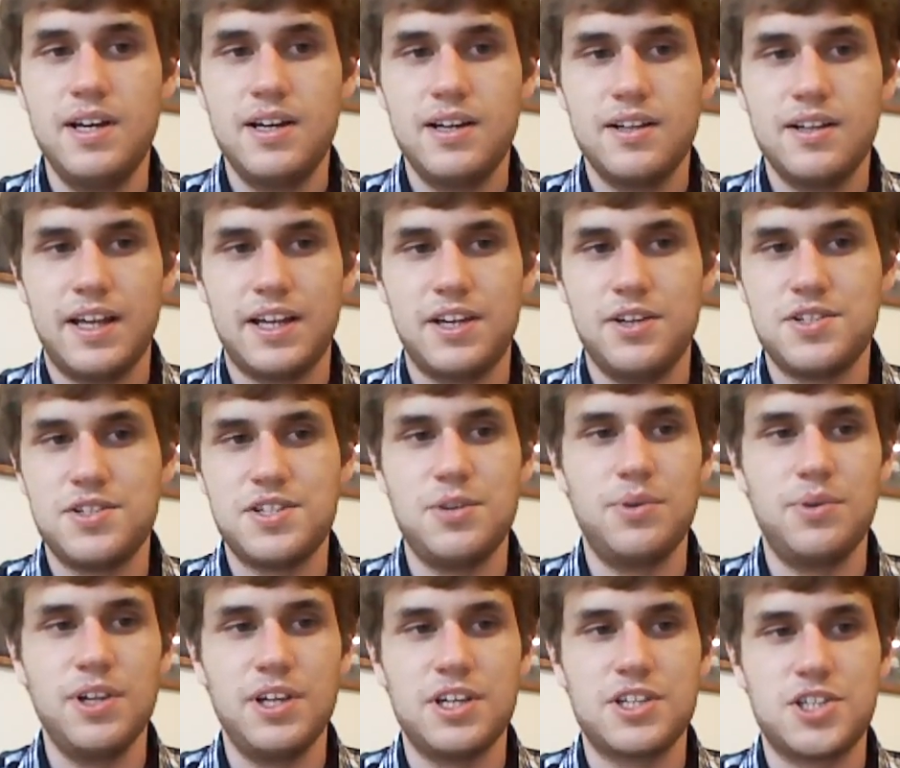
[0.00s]
Like, you see
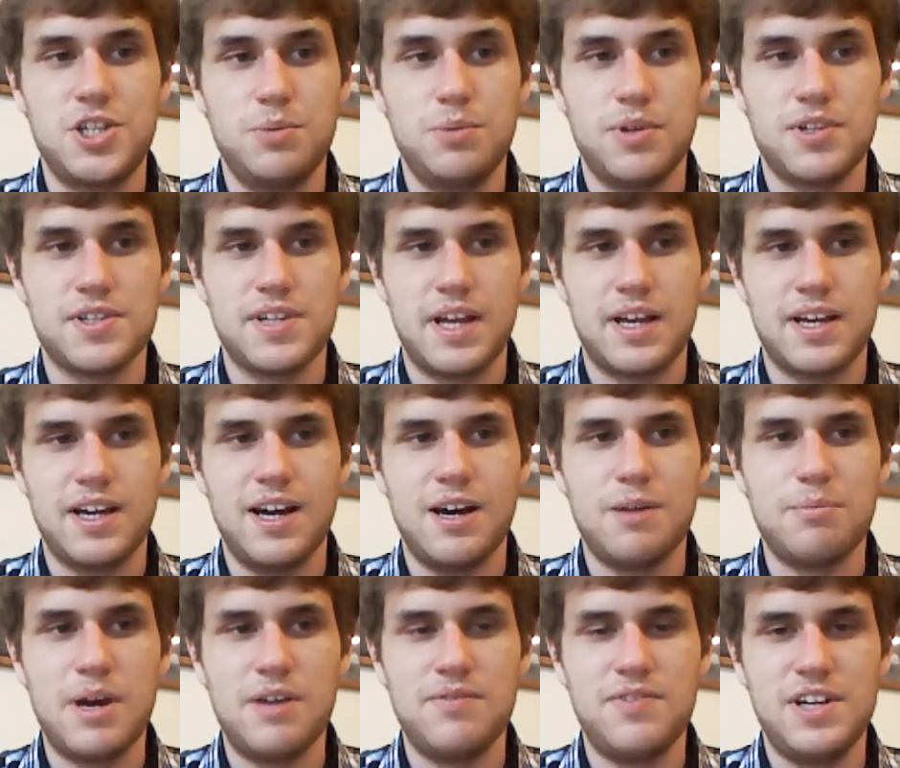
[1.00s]
really extreme ones like
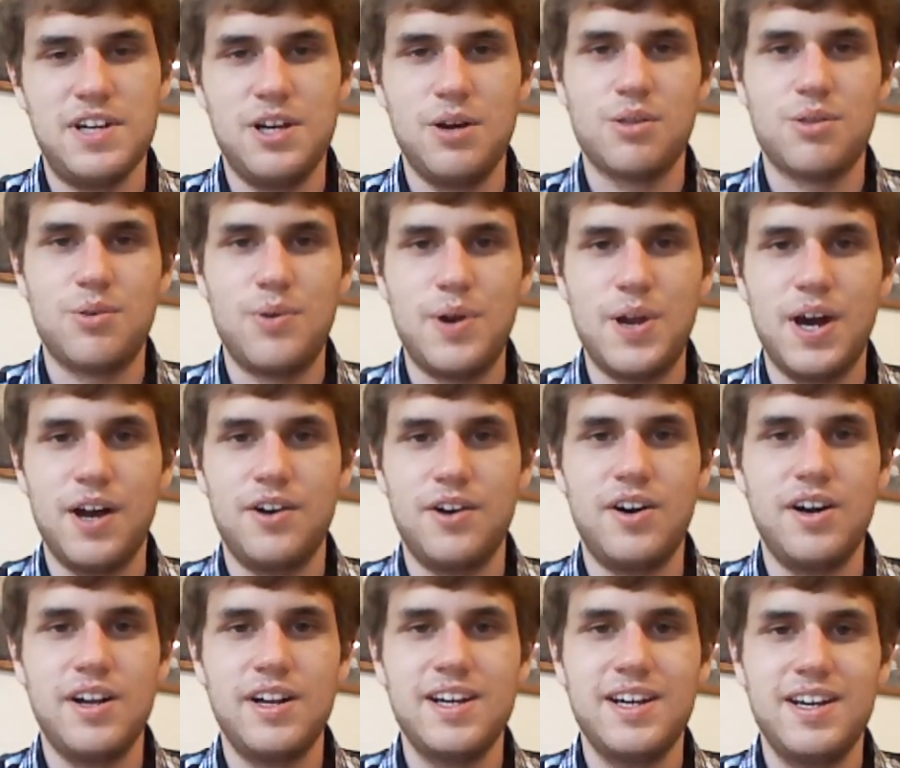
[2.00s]
my video
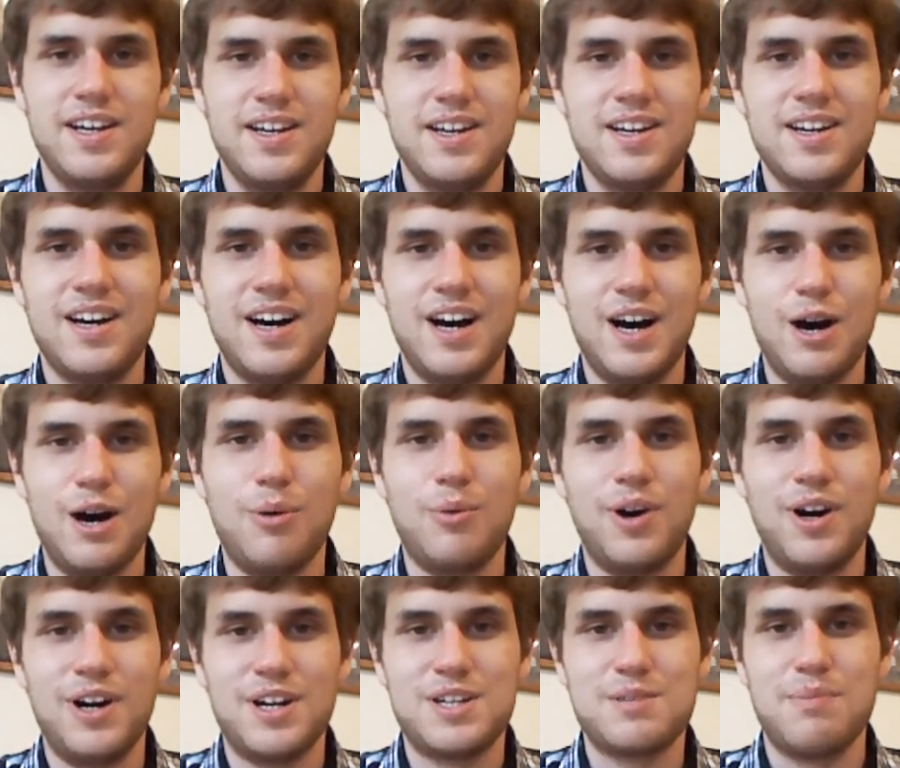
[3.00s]
300,
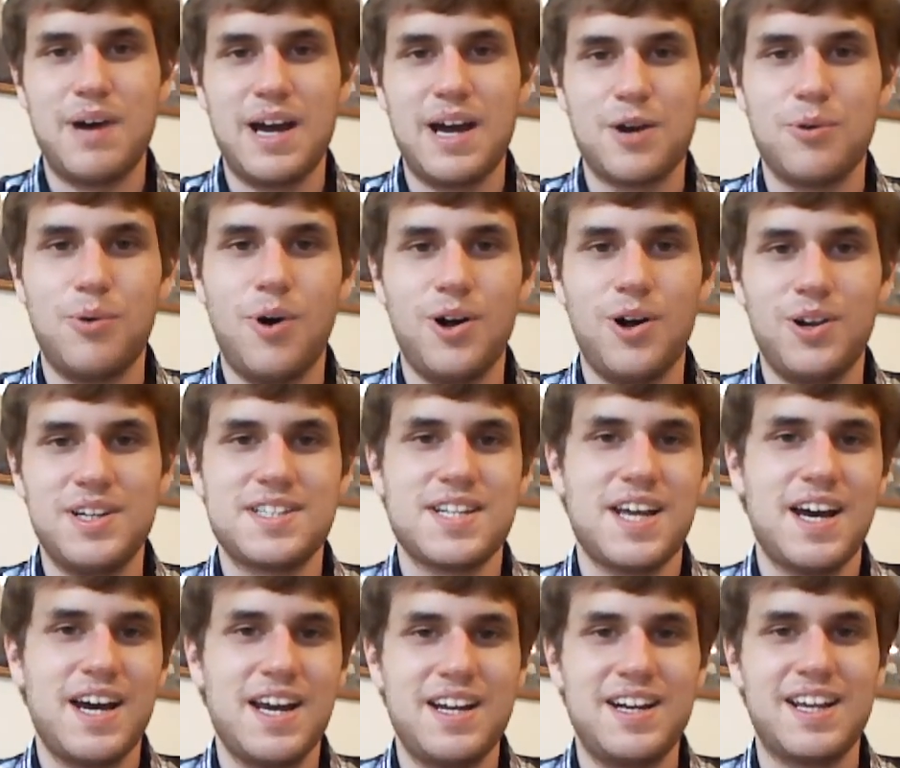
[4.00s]
where it's my quality
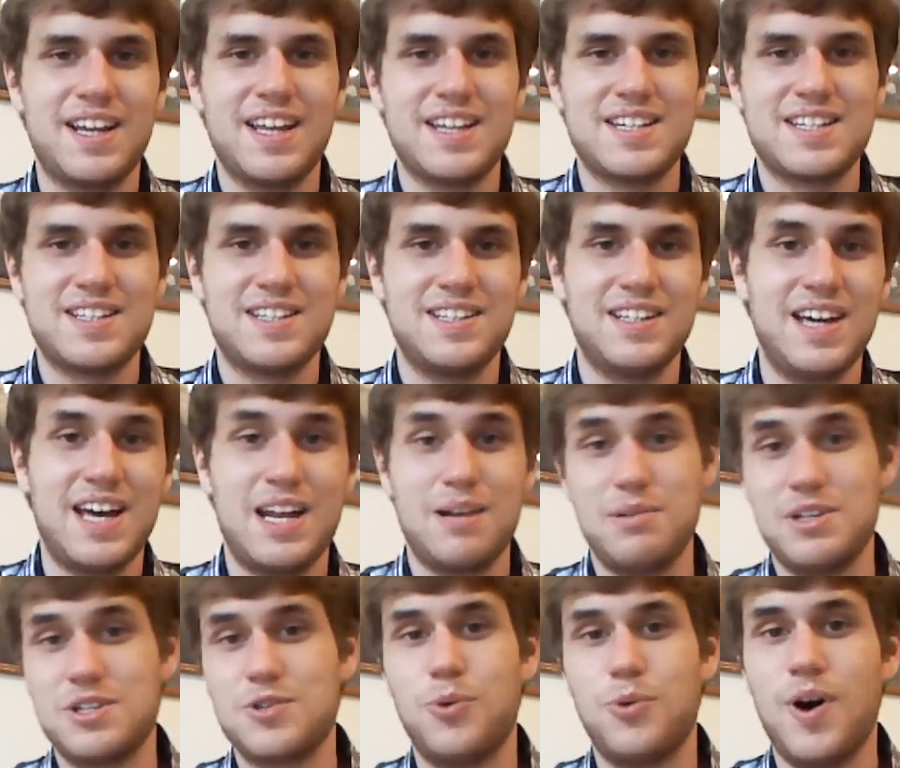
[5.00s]
side against the
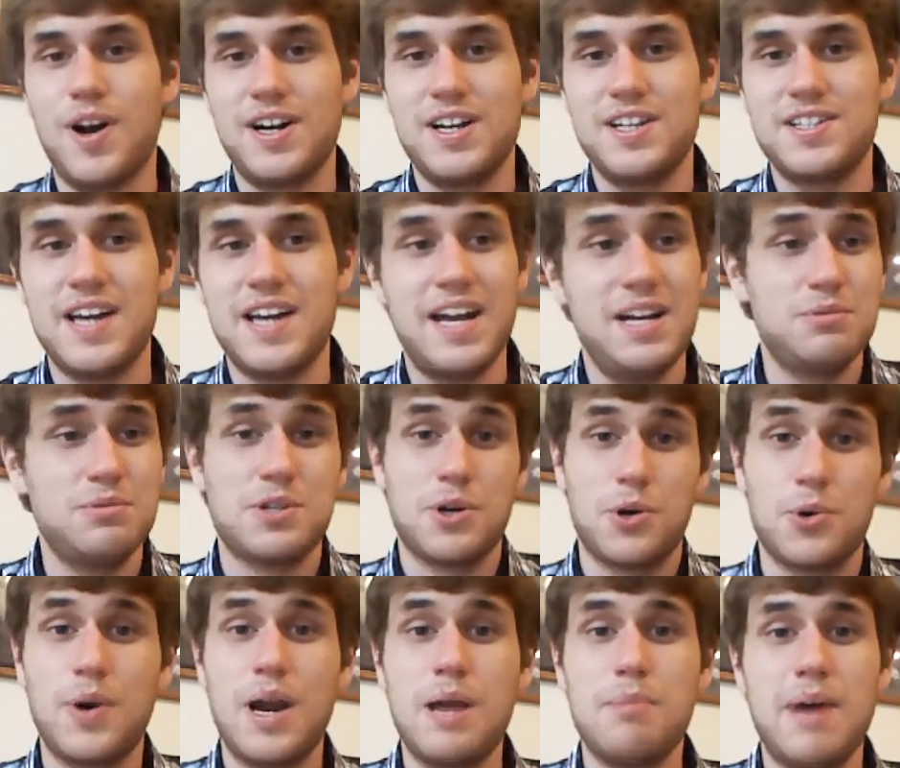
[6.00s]
enemy's quantity side. It was a
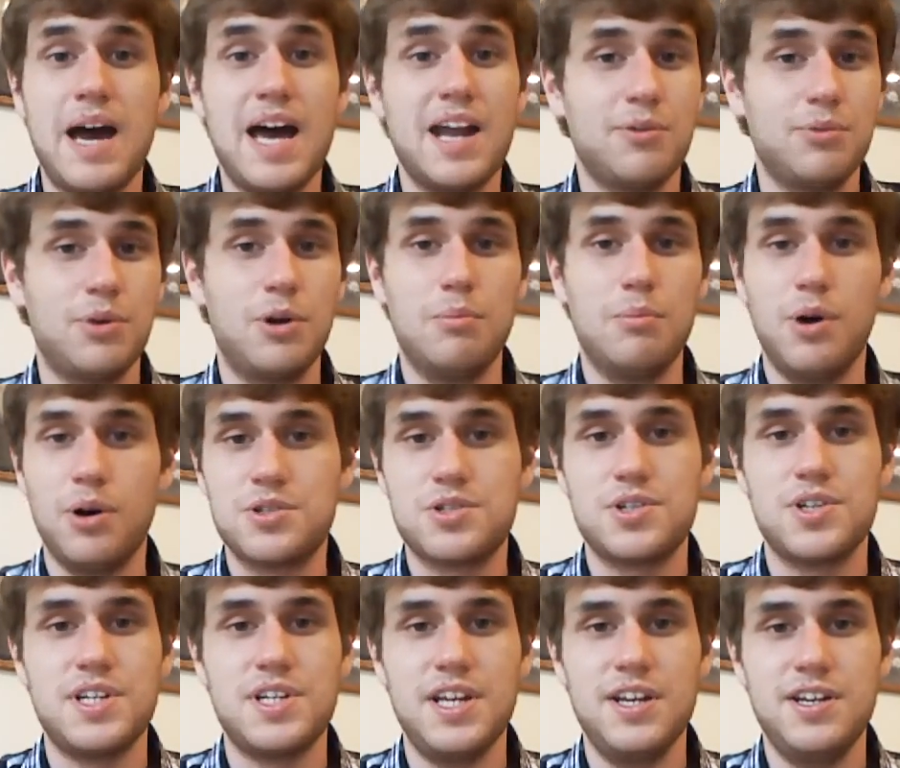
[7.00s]
great battle. We were both
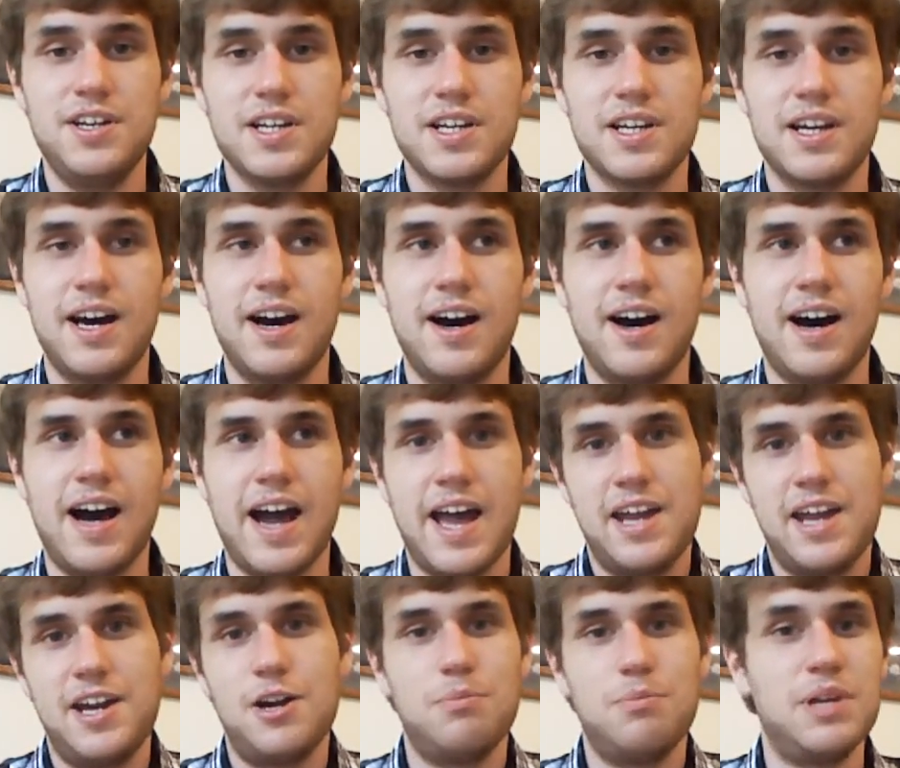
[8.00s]
strategic. I
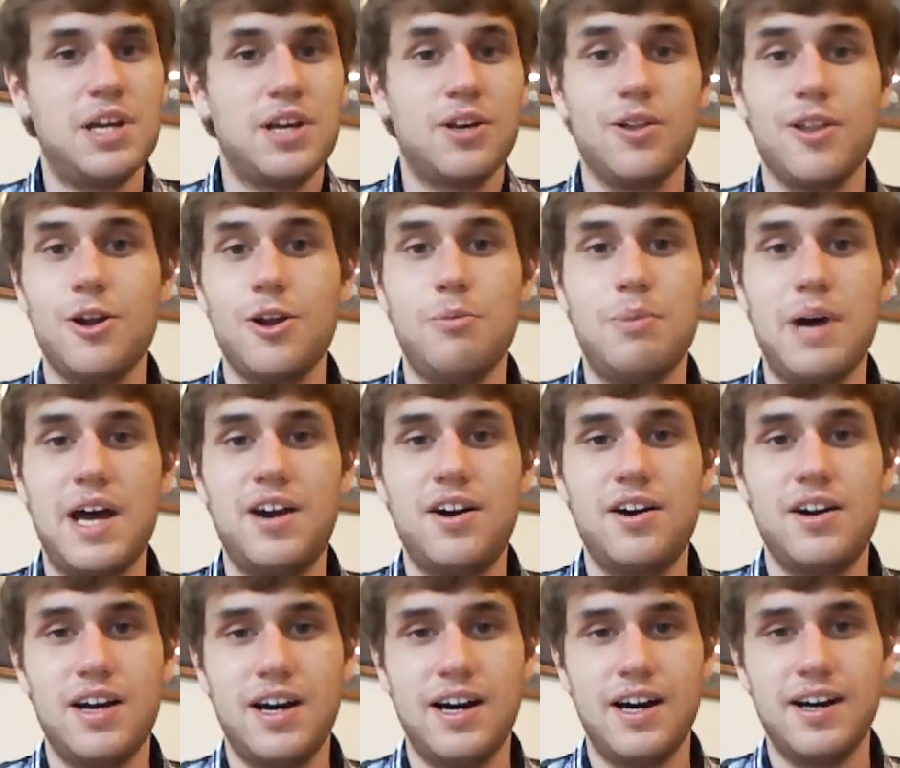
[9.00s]
ended up being a little
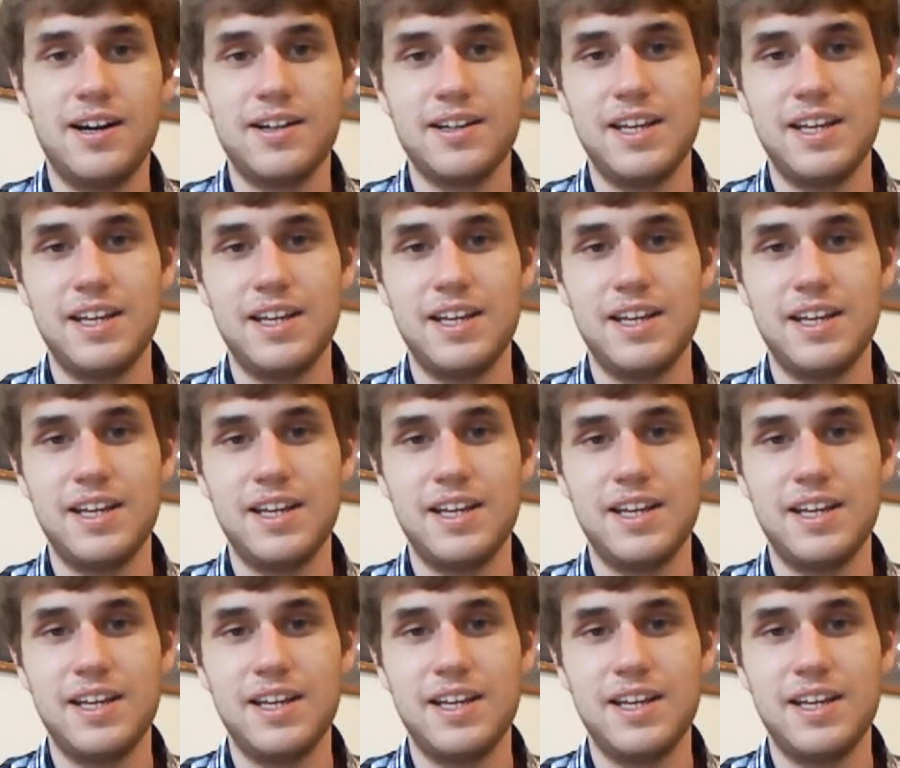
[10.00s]
better.